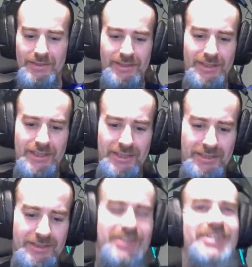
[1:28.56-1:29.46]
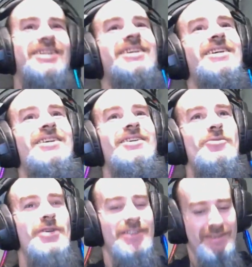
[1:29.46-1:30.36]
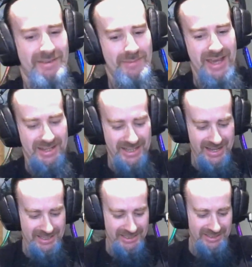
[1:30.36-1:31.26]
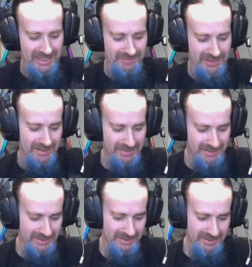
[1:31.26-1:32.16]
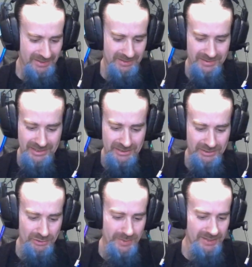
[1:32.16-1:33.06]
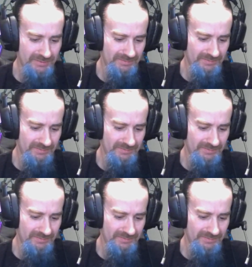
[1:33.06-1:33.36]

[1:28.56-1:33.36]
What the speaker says: Right. Always a pain to get into this cellophane. Oh, that's not too bad.